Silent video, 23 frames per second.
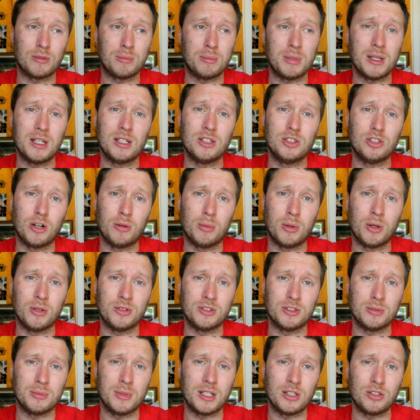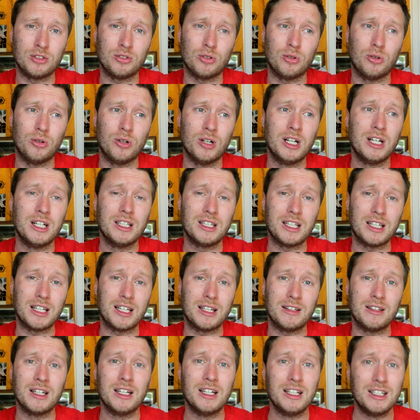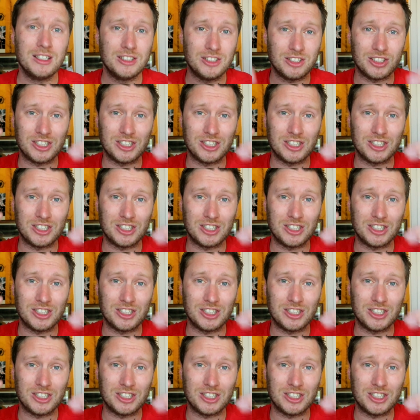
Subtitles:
got a big job on to make sure that they